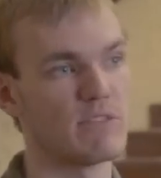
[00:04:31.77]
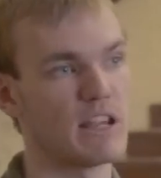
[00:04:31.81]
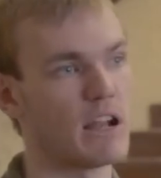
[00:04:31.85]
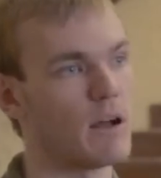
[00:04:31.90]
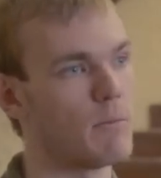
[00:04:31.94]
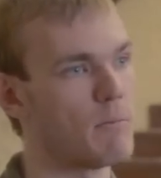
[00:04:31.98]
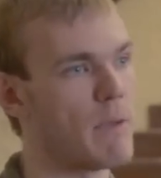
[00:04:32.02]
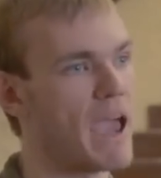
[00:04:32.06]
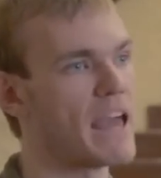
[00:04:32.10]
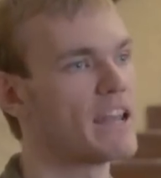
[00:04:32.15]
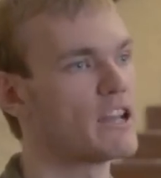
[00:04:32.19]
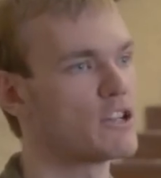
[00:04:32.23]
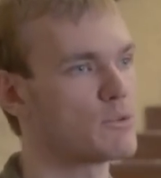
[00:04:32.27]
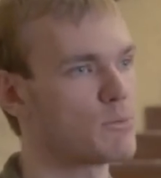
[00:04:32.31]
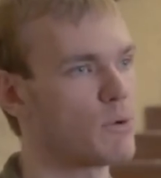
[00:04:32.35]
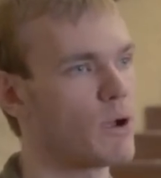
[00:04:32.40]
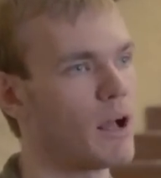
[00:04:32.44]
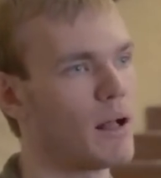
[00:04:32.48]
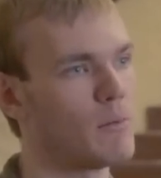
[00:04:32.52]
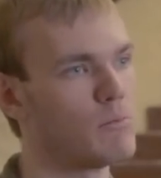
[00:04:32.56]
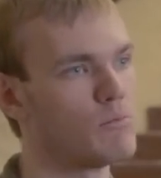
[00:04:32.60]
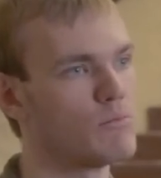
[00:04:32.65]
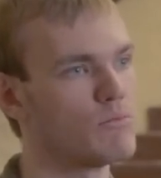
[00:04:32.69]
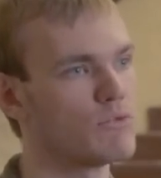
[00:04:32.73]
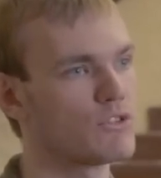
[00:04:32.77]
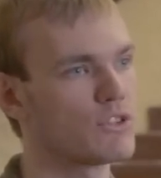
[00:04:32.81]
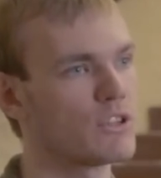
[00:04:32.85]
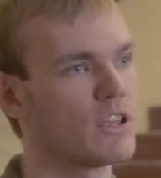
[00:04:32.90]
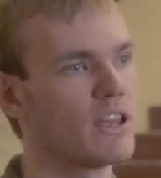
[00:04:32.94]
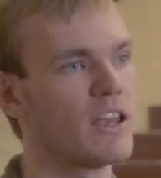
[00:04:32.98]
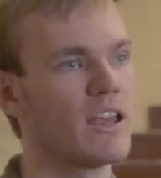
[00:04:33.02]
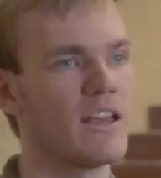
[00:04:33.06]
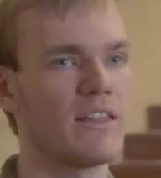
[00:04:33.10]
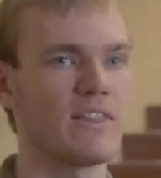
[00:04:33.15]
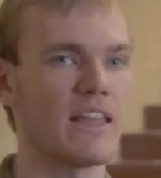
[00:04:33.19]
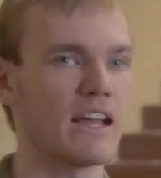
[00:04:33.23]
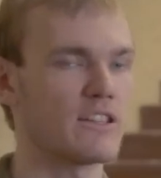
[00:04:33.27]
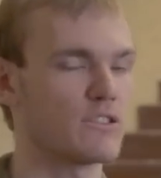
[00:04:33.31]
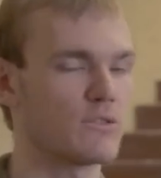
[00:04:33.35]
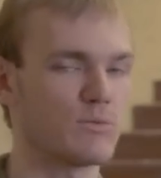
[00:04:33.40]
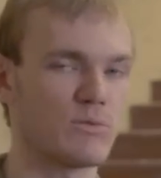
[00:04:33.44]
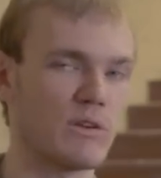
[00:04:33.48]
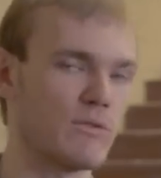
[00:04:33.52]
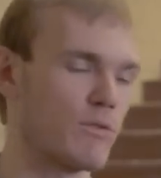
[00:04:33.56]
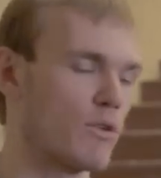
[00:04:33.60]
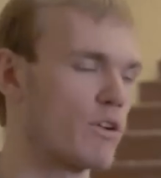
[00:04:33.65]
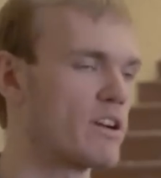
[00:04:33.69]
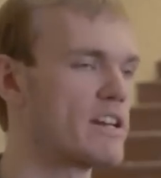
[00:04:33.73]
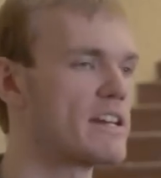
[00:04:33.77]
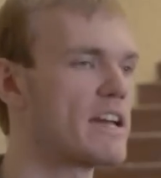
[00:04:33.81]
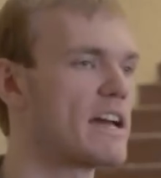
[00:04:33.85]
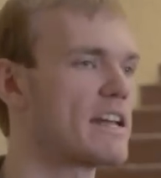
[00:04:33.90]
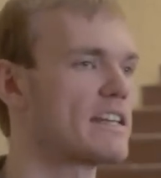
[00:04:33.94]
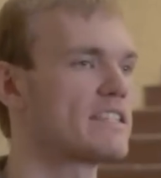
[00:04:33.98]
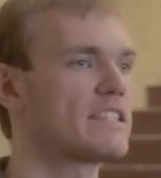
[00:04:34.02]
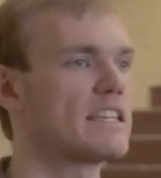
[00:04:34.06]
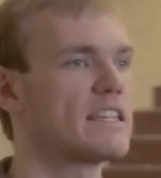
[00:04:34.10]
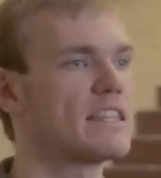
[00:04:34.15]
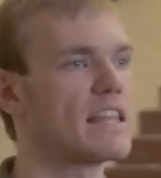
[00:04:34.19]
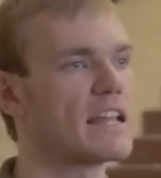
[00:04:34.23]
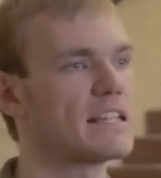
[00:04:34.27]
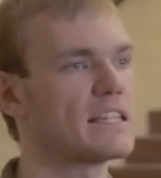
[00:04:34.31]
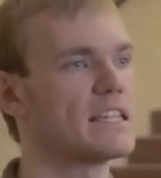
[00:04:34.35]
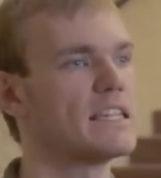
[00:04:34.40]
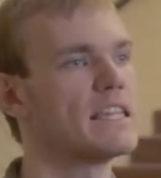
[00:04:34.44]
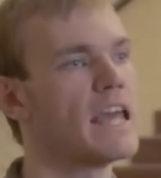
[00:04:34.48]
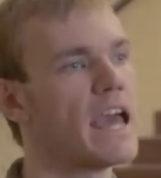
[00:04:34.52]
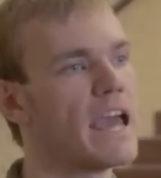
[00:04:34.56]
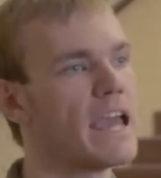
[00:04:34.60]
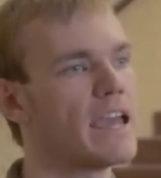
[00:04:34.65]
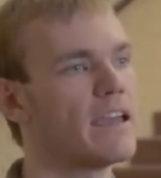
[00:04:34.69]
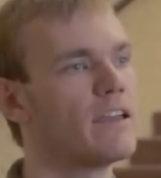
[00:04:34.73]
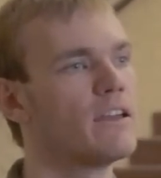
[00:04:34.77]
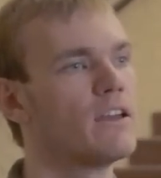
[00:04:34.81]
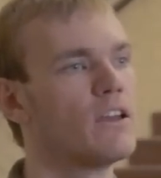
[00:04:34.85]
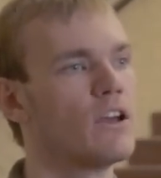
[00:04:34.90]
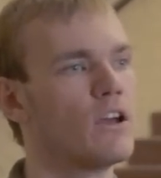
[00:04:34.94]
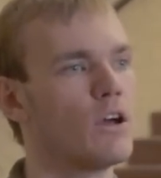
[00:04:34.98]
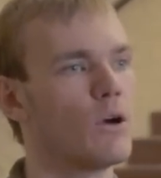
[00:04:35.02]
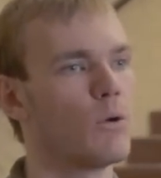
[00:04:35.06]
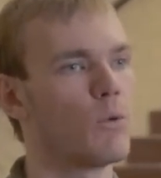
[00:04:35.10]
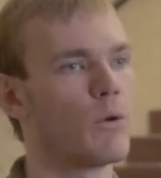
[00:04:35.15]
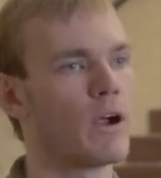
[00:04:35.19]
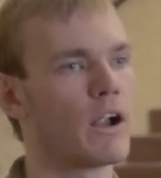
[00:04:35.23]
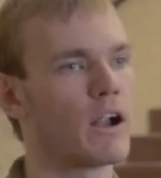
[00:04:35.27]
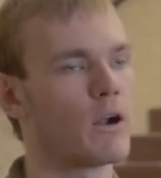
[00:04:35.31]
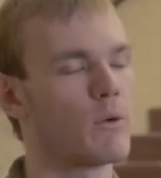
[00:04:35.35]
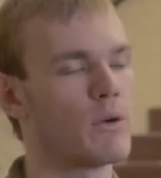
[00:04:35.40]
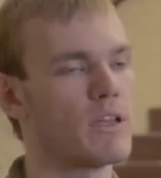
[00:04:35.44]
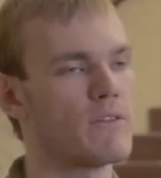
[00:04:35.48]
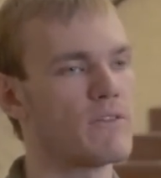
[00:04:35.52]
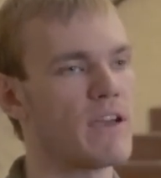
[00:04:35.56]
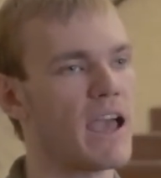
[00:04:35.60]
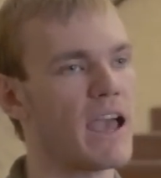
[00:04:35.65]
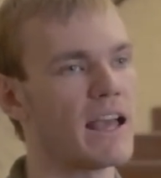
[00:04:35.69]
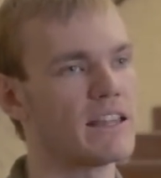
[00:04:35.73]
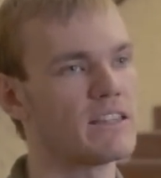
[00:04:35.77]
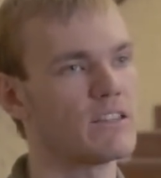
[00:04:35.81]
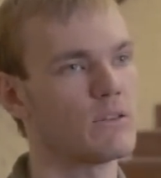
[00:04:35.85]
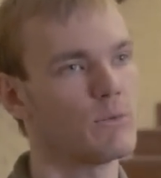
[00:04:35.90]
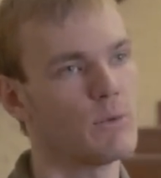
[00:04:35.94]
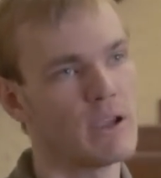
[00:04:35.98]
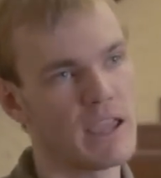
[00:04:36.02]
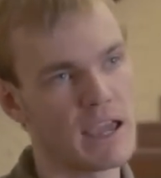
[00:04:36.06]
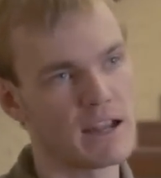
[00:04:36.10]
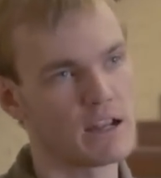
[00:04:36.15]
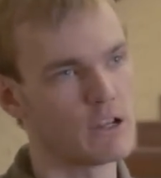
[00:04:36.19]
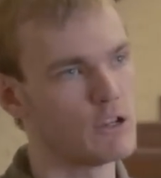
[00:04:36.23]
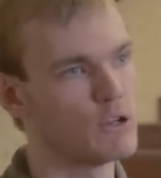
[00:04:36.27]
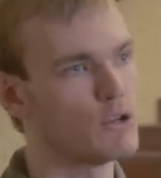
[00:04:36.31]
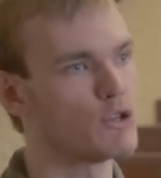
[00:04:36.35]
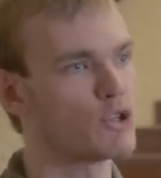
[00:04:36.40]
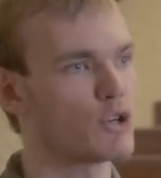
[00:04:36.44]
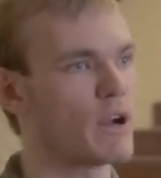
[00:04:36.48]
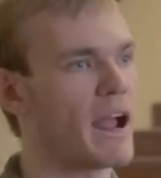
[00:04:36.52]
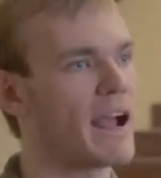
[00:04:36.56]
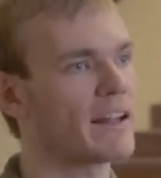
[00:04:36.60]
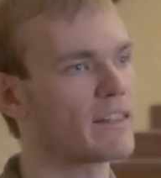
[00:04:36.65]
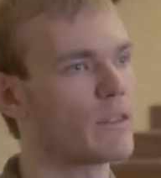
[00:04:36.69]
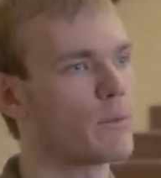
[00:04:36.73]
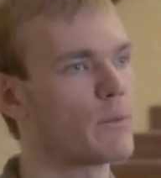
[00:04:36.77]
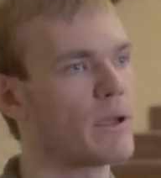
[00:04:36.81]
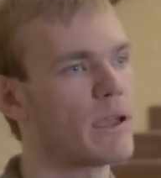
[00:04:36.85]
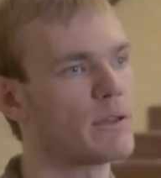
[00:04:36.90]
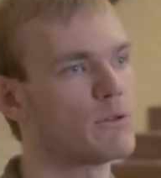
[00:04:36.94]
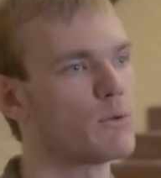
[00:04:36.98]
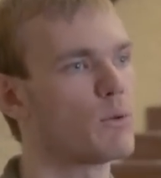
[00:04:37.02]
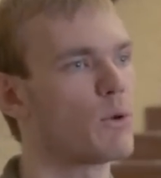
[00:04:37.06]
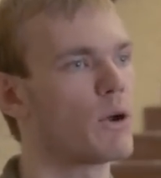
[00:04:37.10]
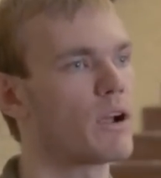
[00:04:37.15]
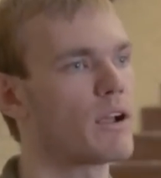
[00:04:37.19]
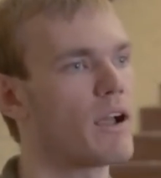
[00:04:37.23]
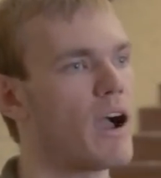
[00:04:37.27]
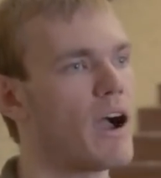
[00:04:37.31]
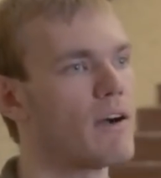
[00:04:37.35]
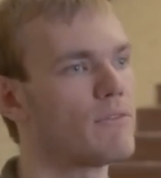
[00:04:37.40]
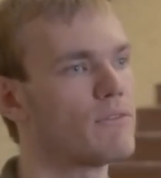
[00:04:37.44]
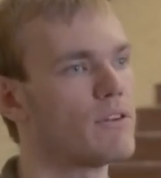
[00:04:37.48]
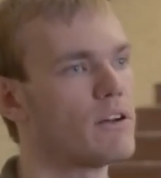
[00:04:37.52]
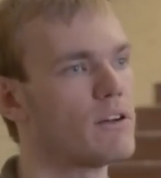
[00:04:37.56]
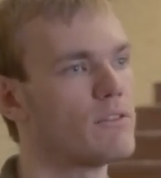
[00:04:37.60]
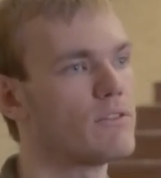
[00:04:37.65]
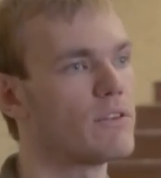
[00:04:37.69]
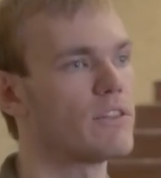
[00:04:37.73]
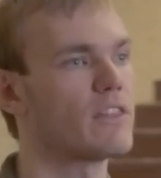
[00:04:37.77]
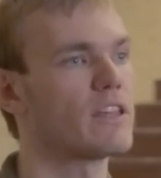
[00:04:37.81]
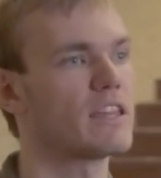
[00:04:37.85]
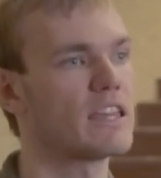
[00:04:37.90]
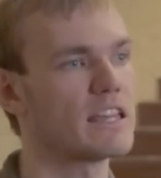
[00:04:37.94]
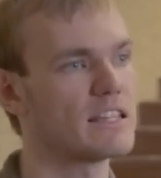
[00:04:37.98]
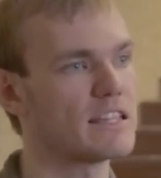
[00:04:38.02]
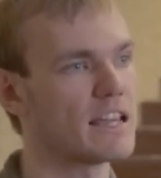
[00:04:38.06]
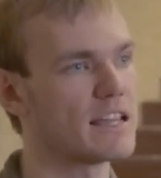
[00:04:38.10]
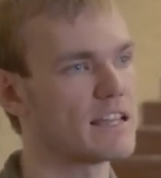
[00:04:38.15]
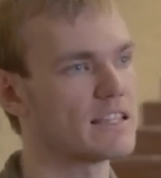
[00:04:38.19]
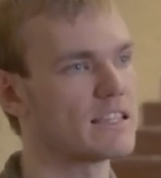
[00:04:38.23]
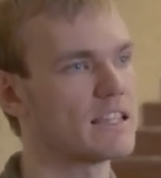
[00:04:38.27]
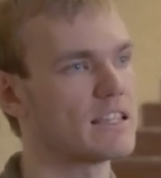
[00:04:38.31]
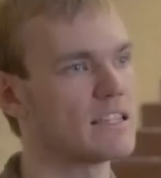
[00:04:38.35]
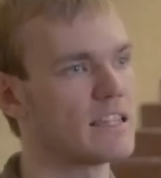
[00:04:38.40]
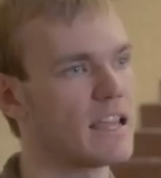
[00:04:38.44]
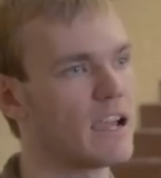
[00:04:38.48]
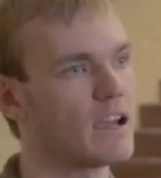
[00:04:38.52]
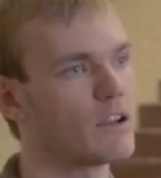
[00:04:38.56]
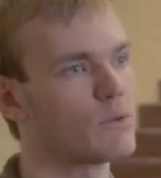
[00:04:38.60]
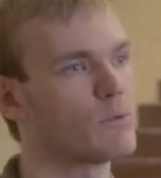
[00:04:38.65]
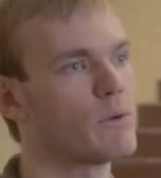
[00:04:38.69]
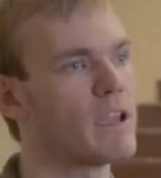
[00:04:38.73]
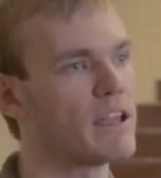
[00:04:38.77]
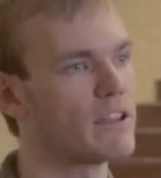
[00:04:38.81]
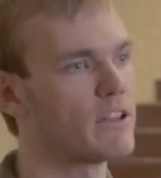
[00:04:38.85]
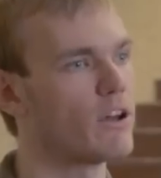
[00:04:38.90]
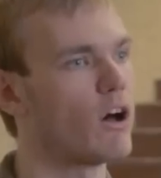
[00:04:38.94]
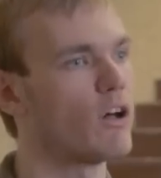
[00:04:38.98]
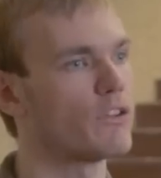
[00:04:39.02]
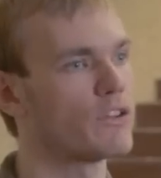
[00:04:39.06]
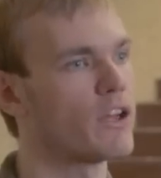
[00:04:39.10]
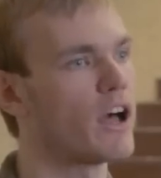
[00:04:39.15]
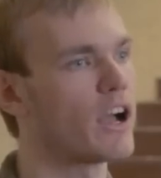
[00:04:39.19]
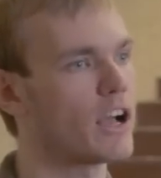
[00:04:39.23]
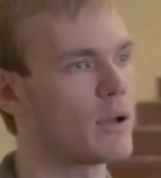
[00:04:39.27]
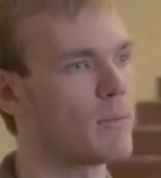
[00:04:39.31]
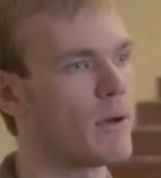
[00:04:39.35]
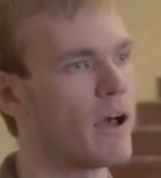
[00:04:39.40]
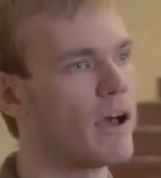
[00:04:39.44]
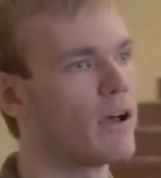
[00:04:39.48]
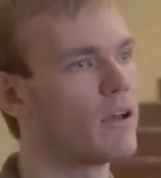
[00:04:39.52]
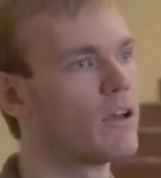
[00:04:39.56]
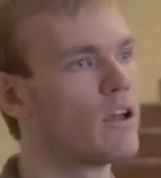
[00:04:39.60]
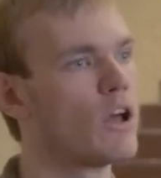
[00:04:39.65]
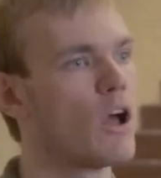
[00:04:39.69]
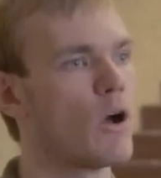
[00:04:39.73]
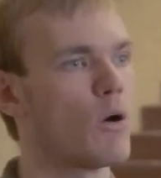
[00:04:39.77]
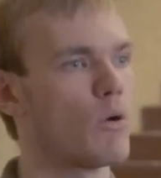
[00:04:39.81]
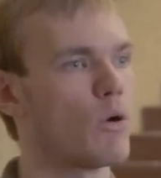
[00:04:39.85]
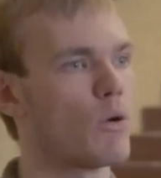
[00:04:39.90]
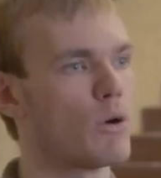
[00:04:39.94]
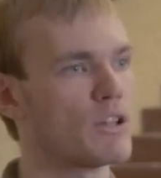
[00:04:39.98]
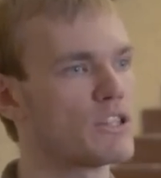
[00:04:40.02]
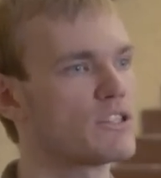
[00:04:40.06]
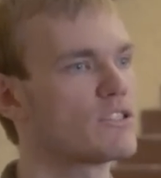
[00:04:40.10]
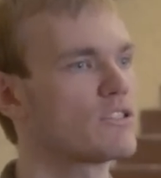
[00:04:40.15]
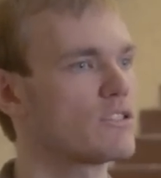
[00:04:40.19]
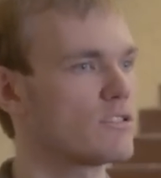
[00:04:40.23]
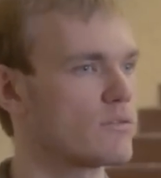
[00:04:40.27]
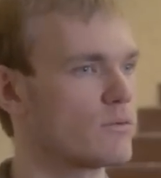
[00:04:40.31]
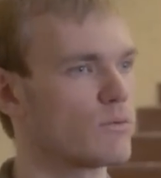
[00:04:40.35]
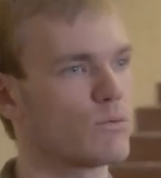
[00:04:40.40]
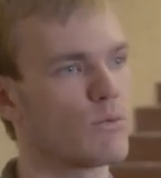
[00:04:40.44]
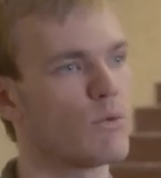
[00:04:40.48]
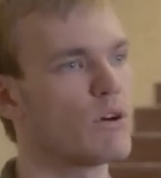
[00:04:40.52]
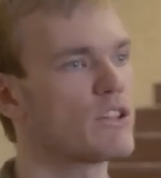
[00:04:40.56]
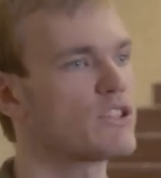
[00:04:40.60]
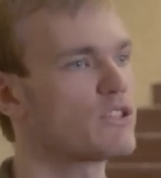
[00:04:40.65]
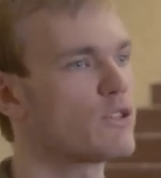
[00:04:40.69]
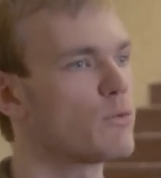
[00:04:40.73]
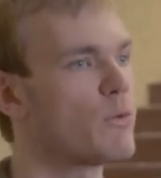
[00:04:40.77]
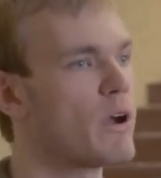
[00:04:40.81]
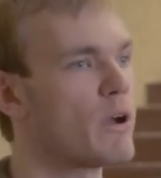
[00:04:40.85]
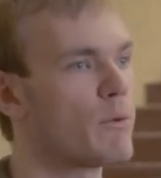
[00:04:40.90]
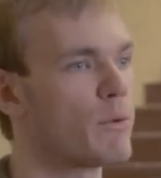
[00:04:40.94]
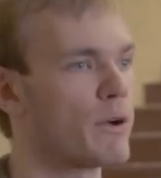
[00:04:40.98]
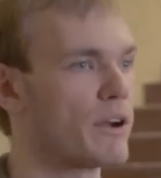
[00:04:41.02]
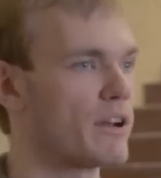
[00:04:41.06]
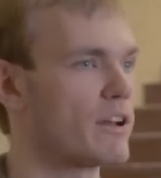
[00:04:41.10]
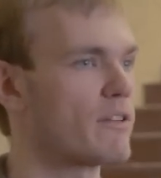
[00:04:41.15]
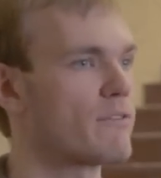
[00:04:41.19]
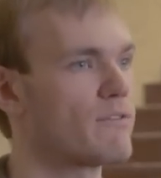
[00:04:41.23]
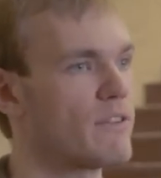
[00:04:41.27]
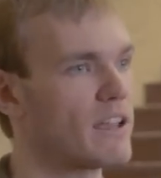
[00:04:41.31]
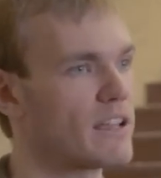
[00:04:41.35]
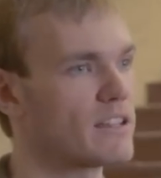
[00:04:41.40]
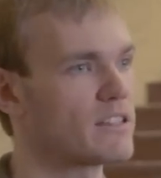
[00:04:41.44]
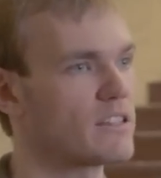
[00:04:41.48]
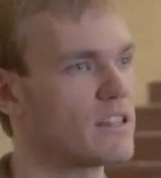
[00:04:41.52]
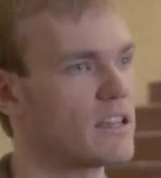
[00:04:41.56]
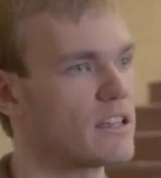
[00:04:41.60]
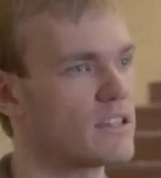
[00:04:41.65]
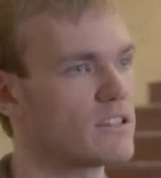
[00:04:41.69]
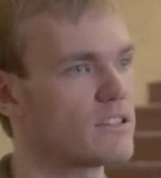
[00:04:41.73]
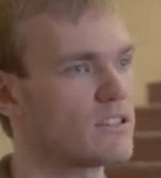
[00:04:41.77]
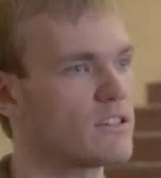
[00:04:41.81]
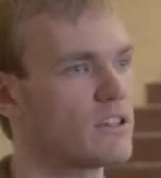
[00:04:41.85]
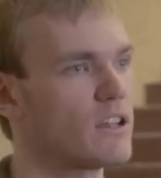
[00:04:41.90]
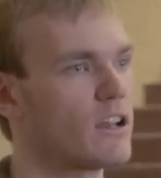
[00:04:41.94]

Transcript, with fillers: you know manage problems. That's we've already kind of seen that today where we've had to, we had a new track that we had to work off of, and the kids had to sit down. and We had to all talk about well, what's what's the way we're going to fix this.